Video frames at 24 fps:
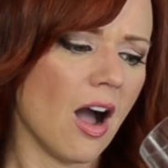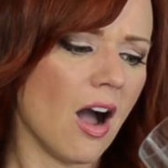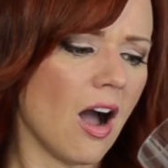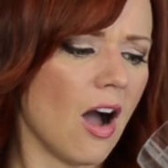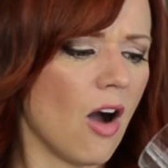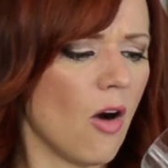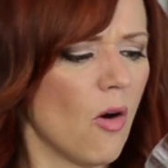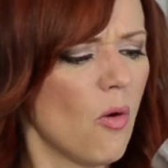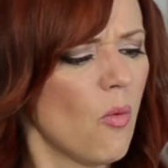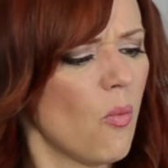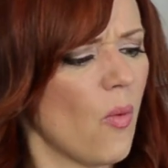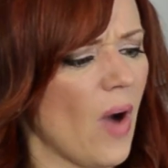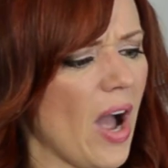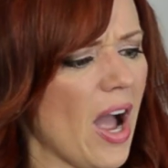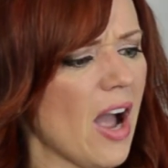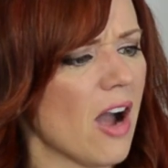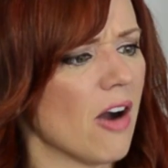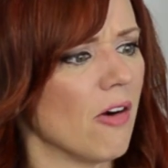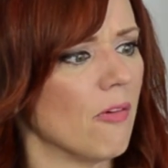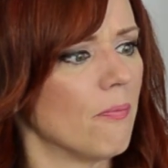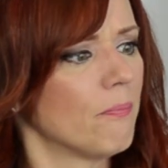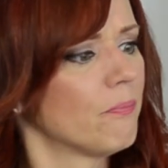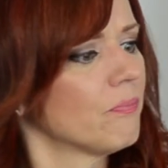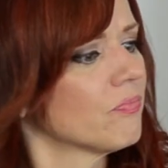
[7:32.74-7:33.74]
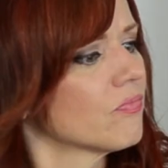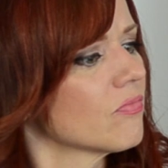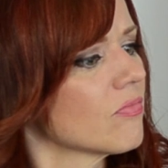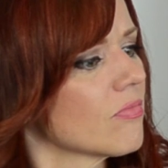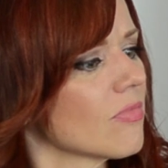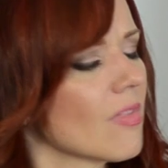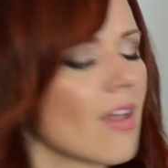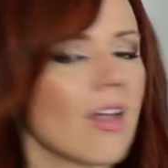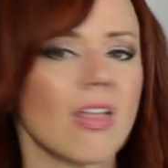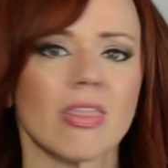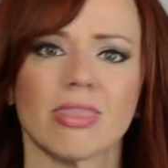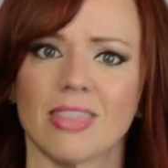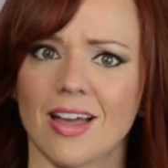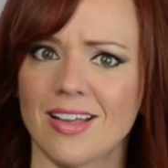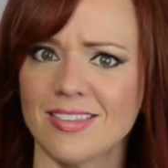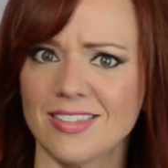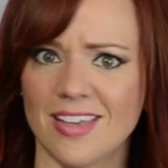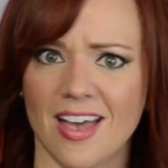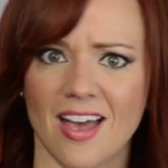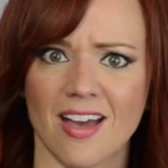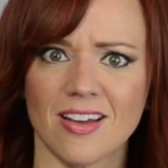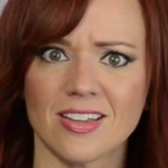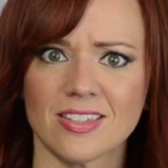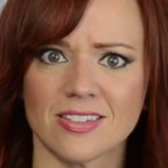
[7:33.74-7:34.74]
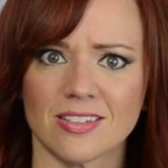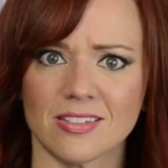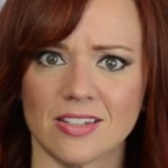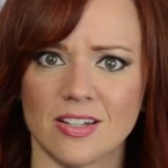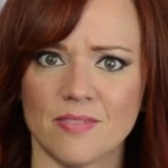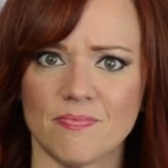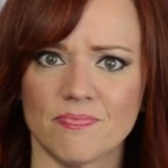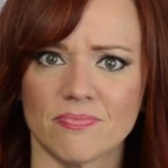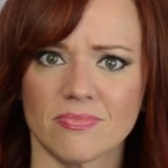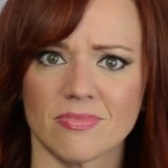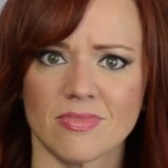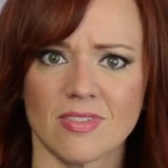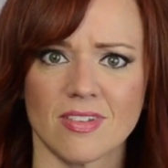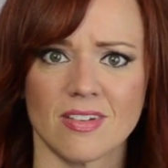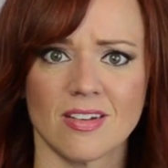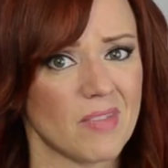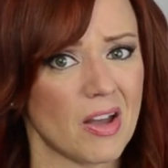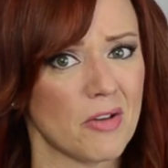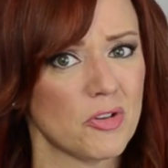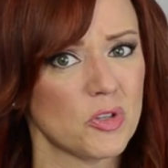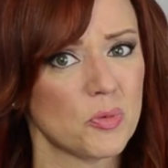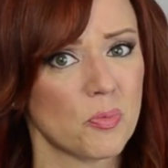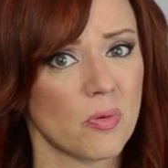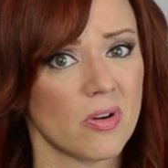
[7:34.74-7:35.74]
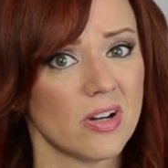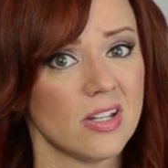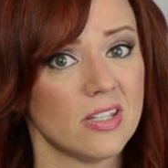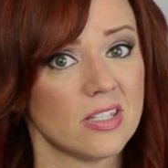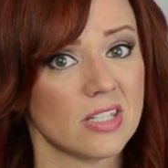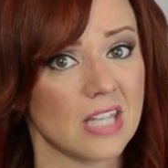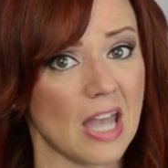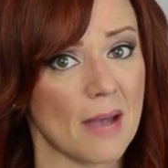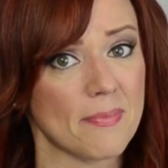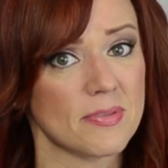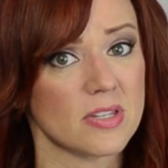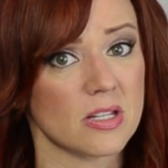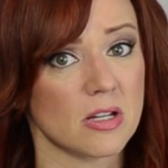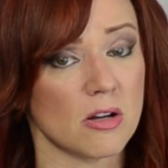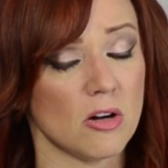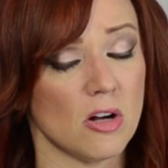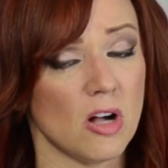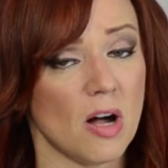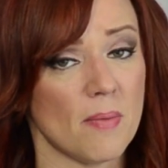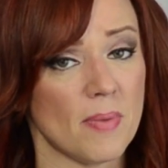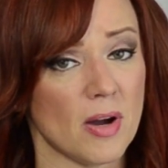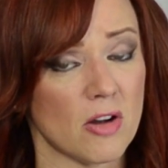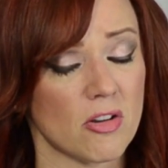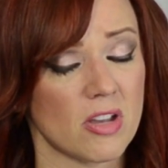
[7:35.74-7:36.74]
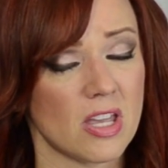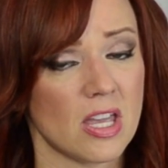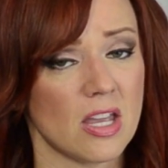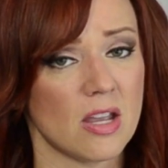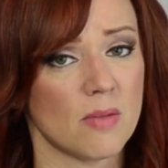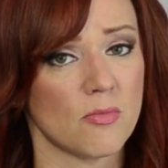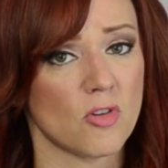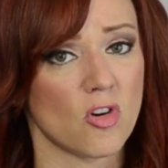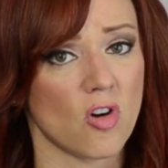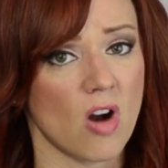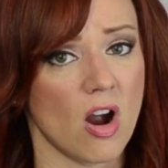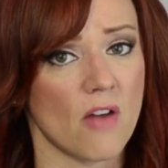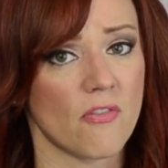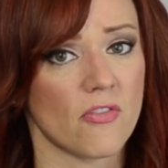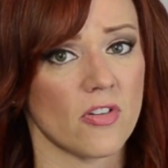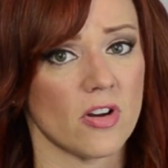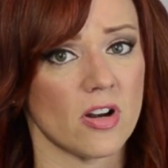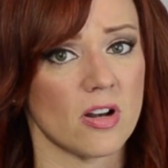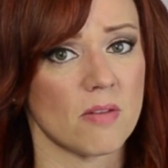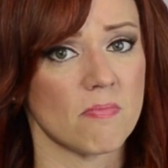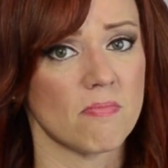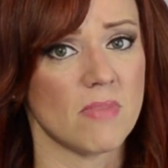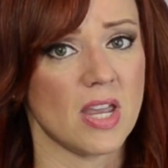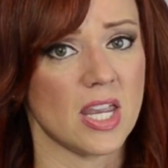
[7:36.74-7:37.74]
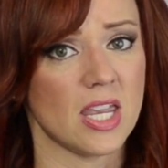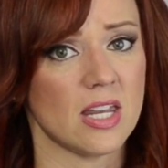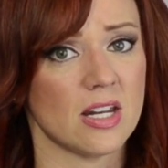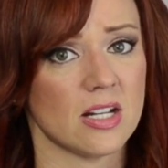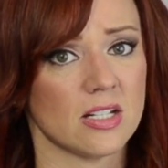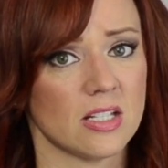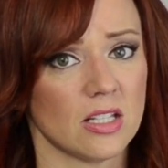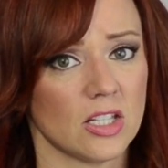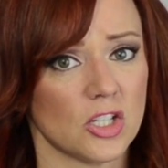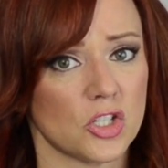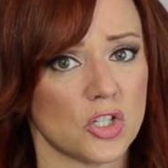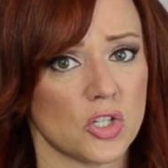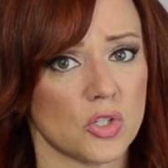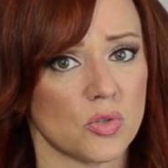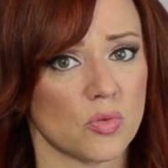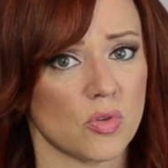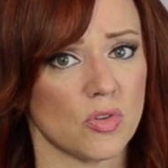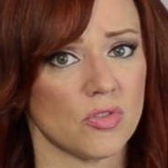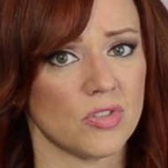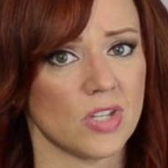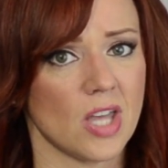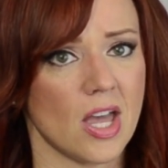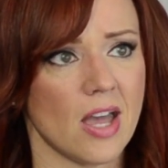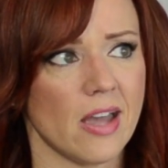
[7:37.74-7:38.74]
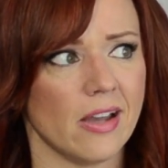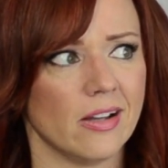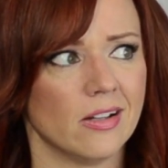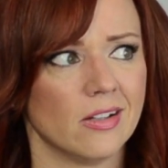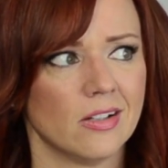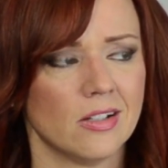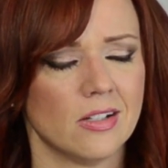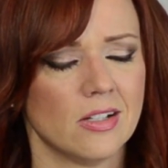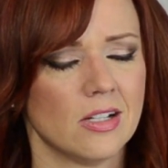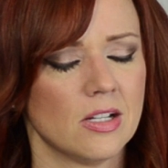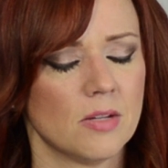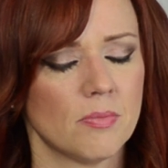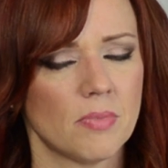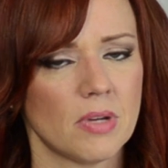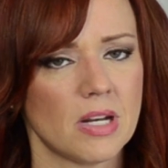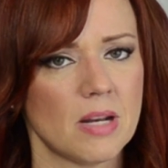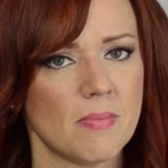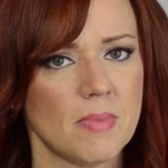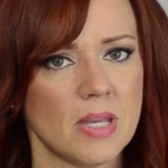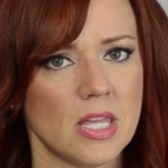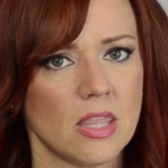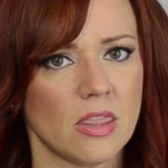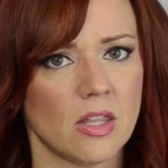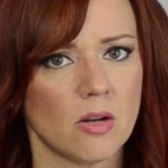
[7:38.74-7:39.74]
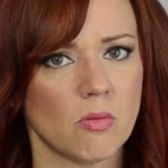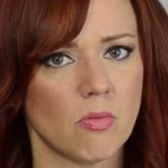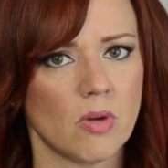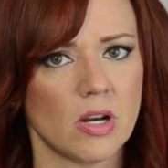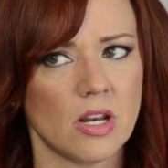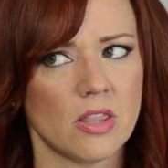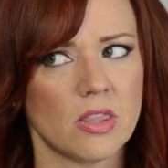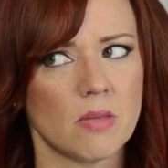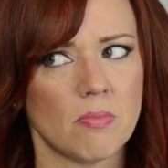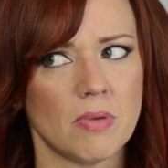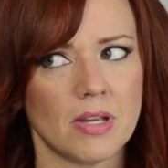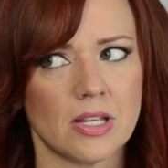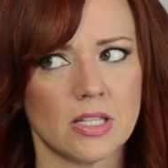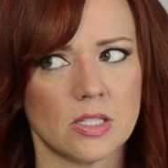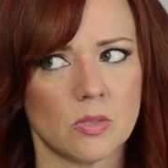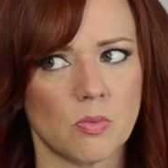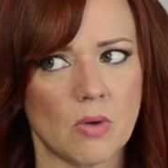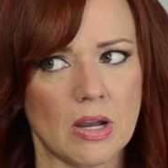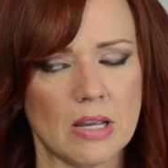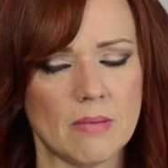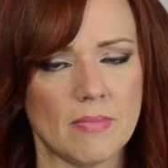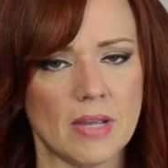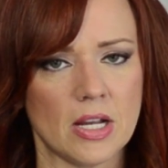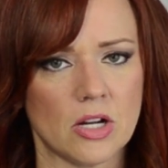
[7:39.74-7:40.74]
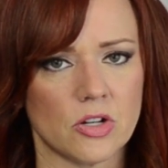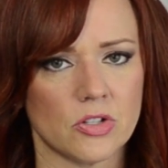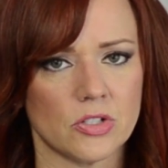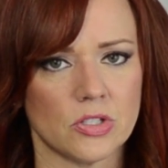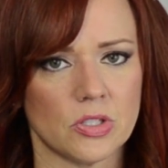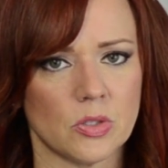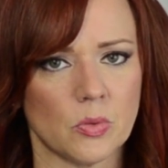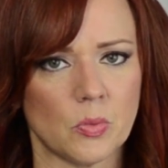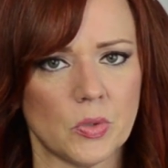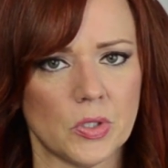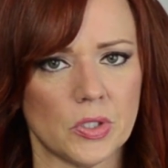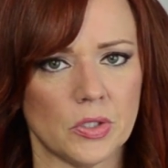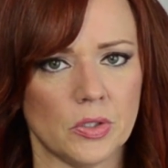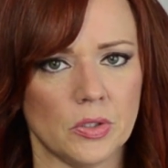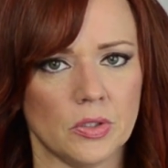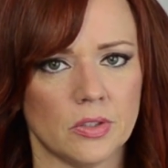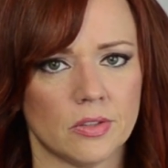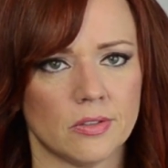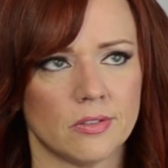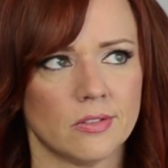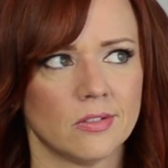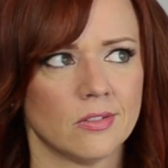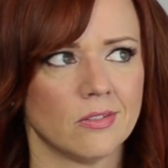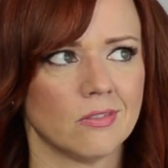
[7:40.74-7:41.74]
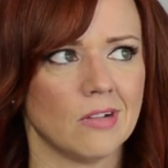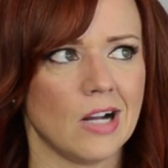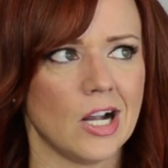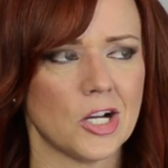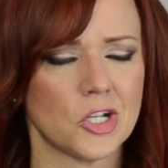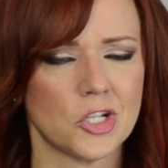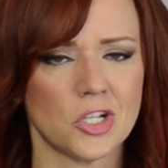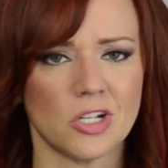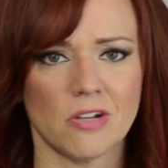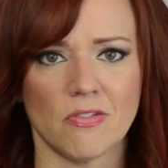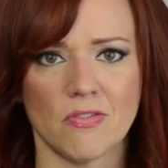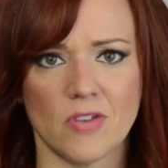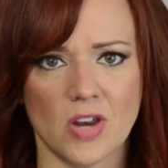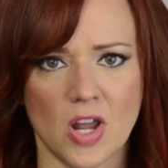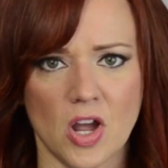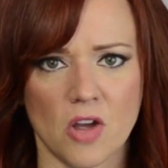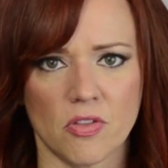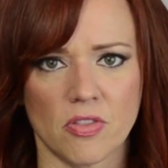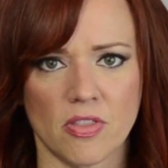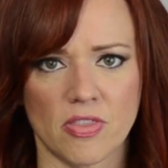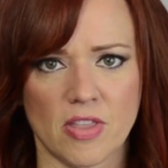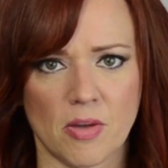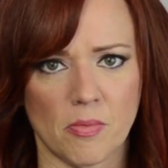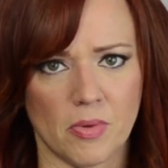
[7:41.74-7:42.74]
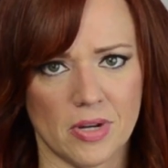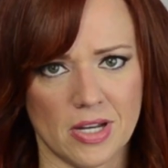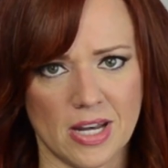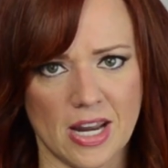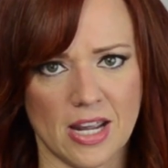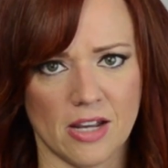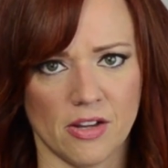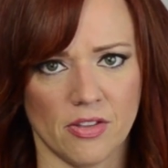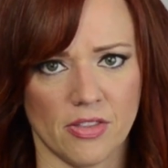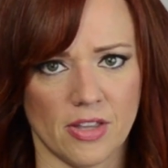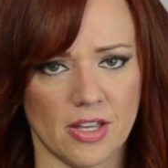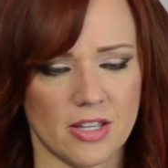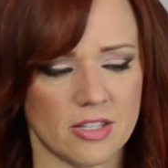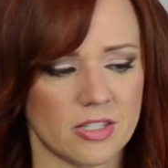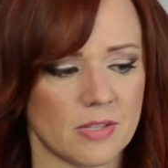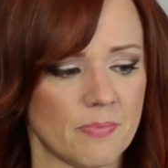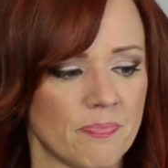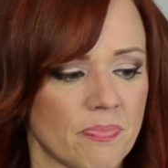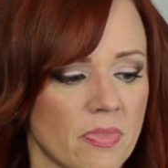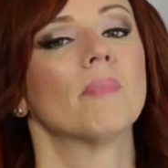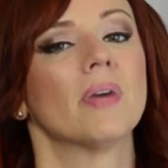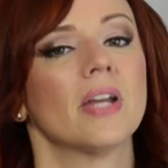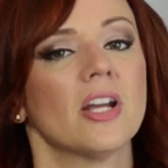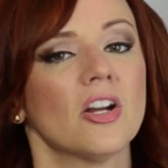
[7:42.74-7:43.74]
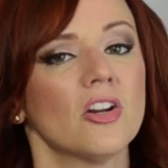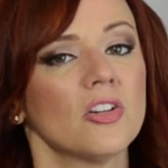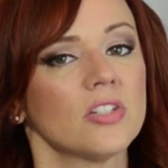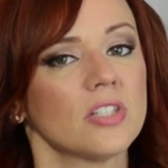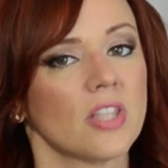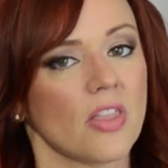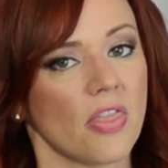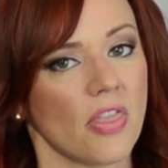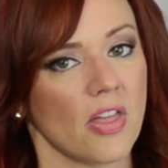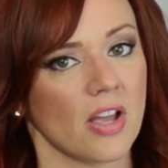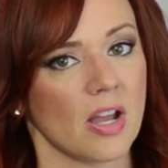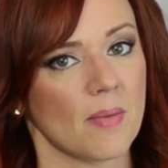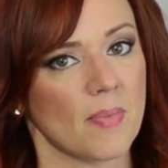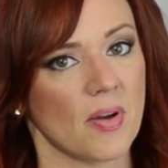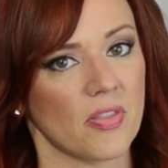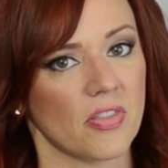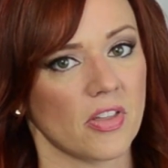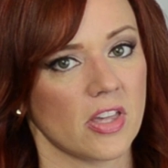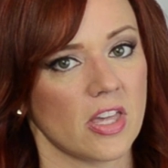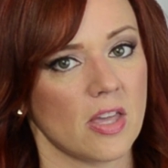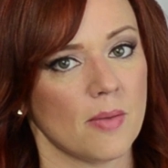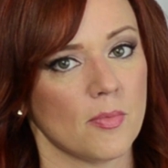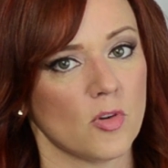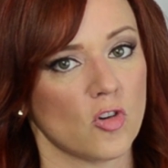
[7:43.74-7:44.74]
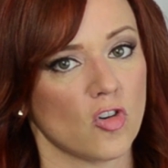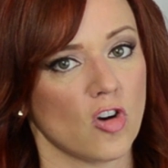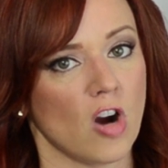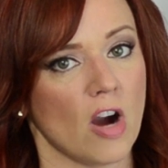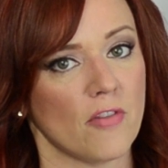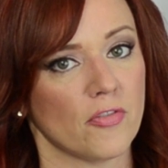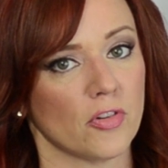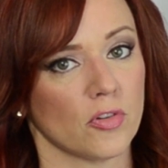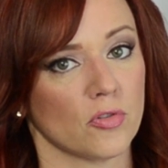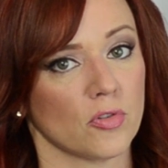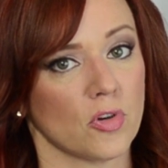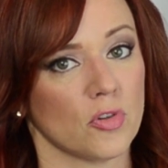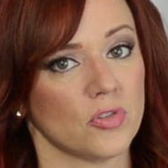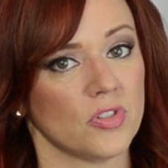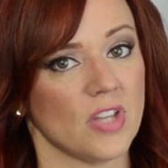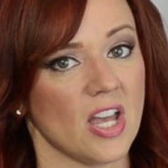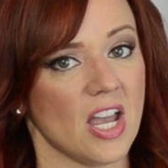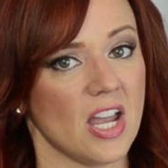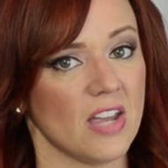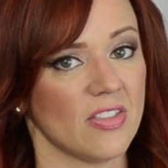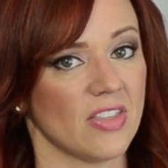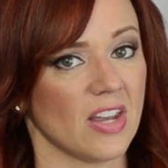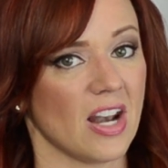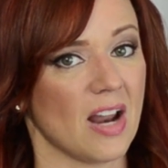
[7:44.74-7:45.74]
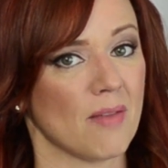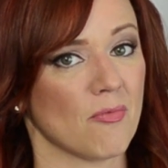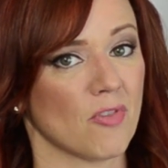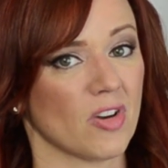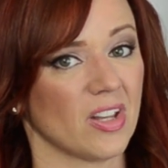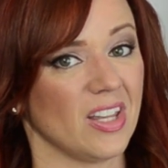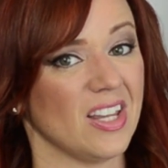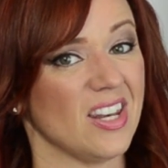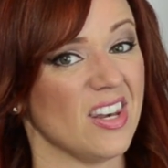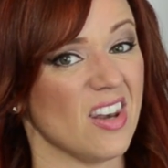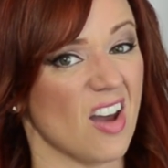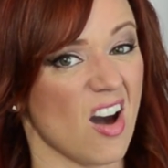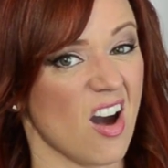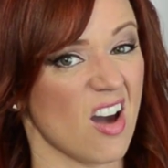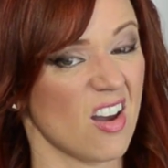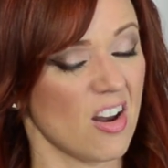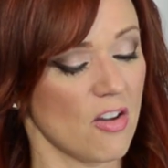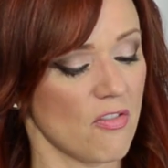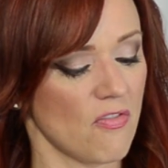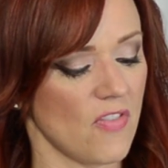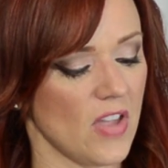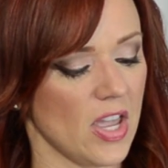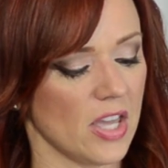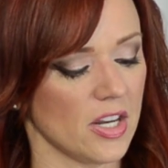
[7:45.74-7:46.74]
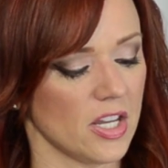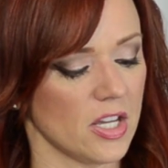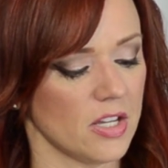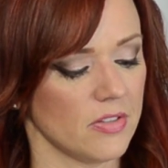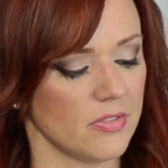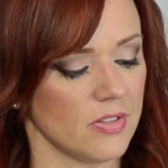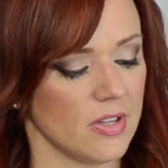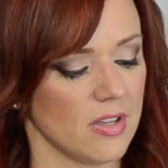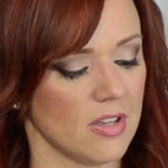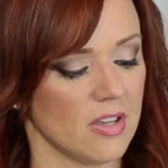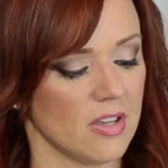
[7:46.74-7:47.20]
Oh wow, that's excellent. I was pretty skeptical about Kim Crawford making a delicious rosé, but I mean, they're one of the biggest winemakers in the world. I should have known that they would nail this. But here's the thing about the Kim Crawford rosé that I'm really not a fan of.